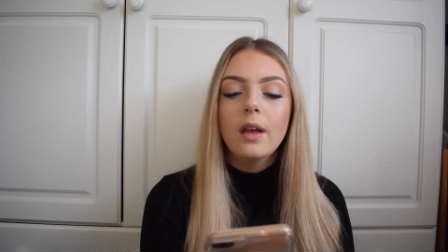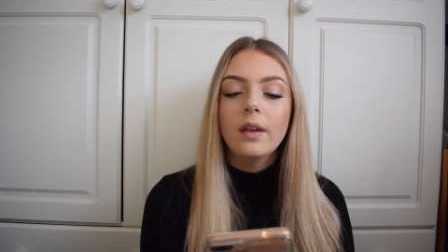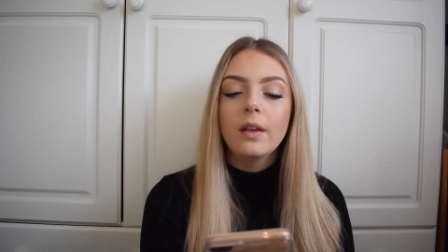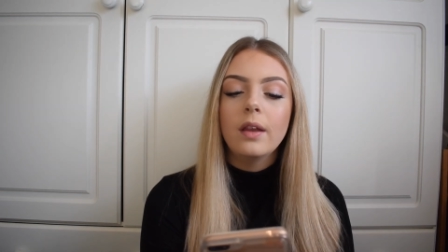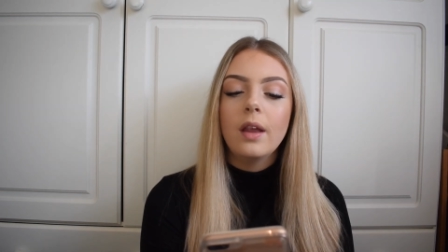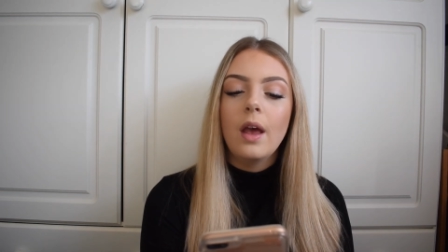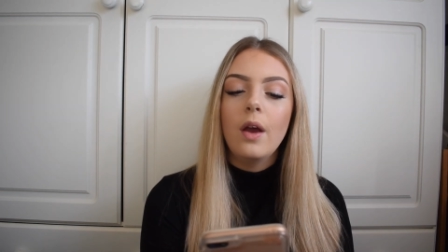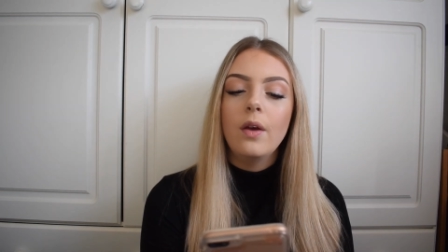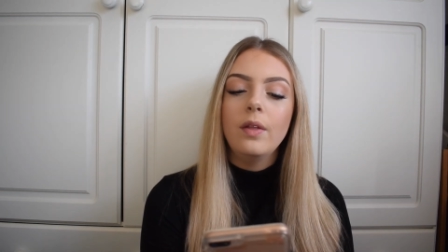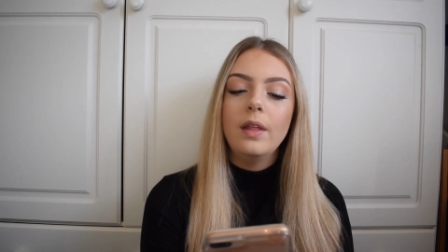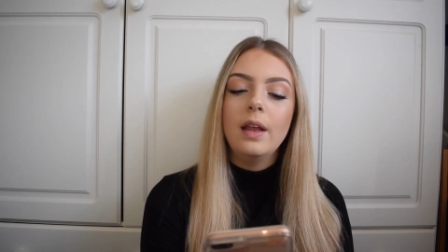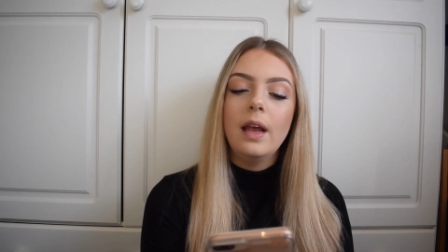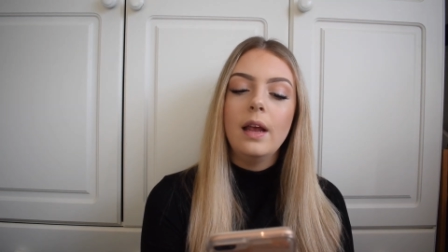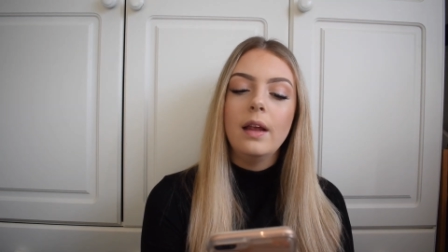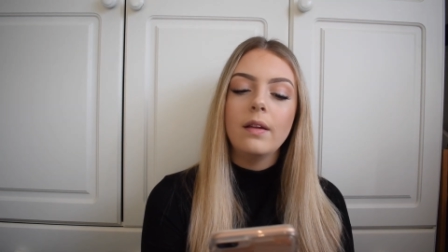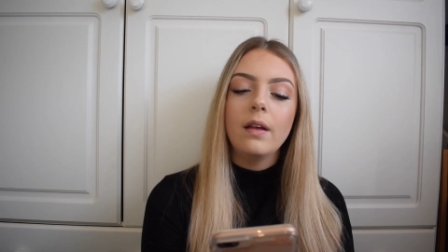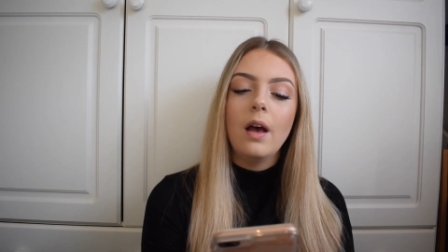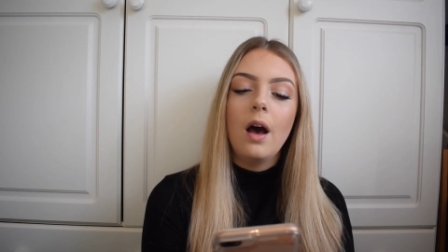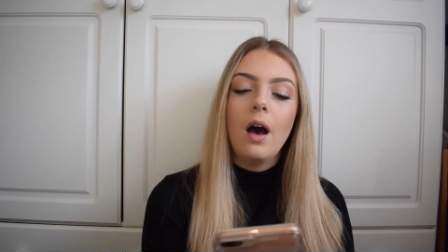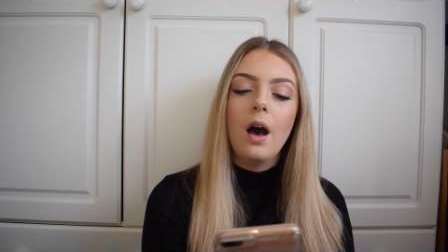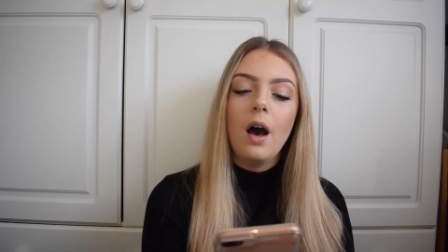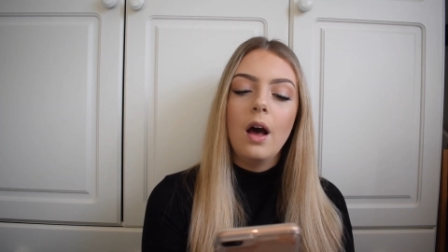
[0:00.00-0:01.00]
So these
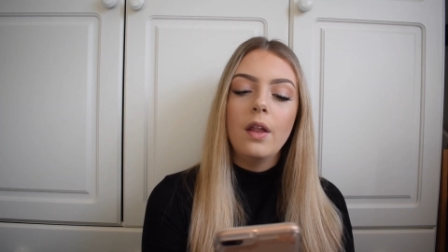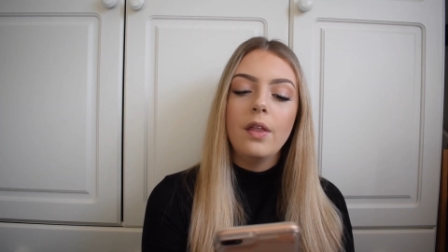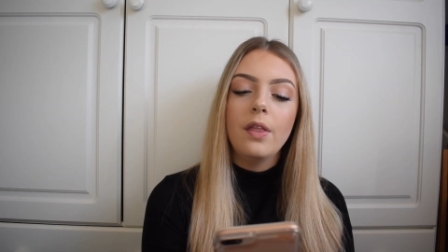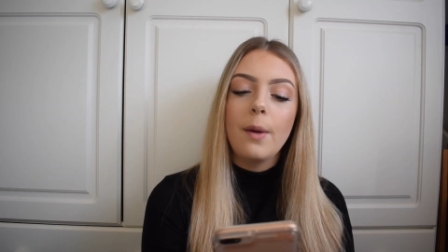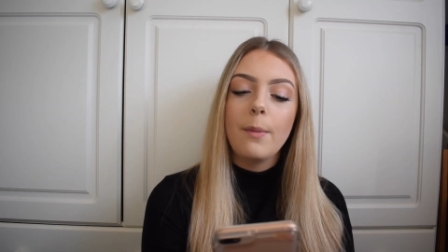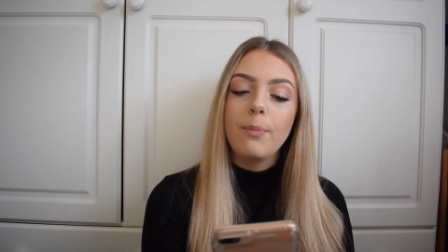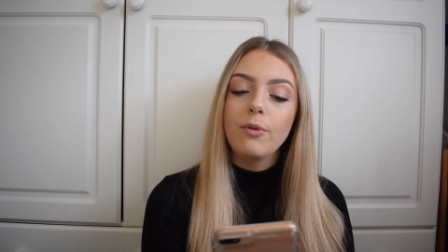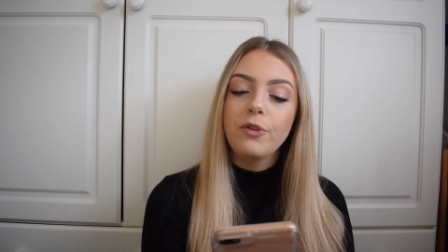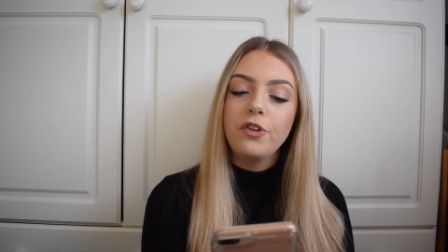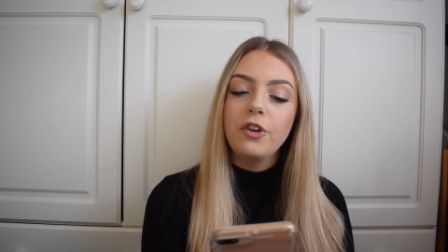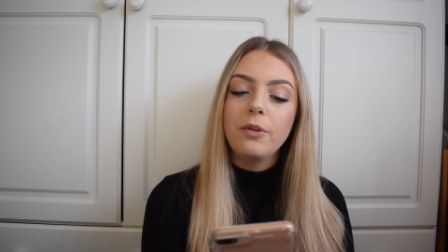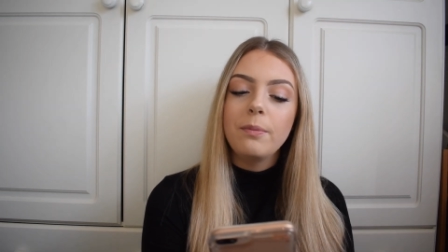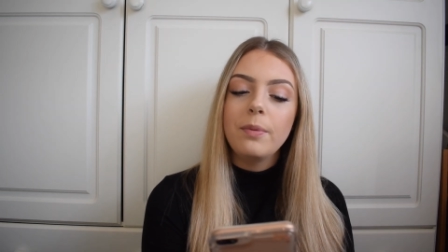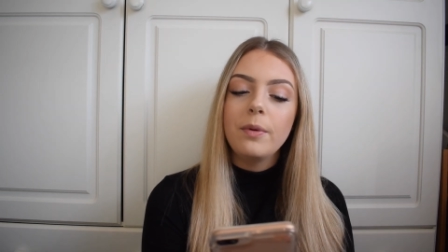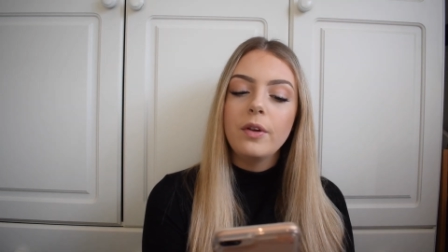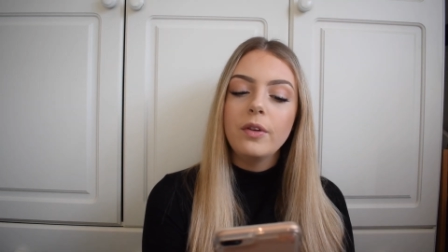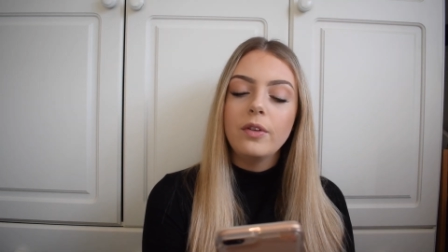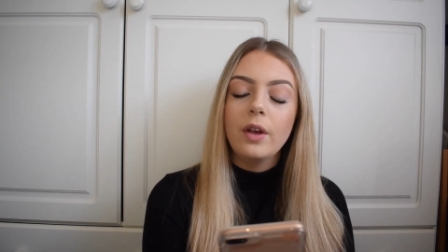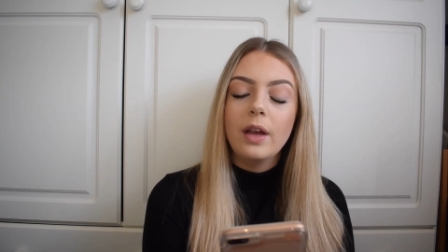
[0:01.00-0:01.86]
are the brushing boots.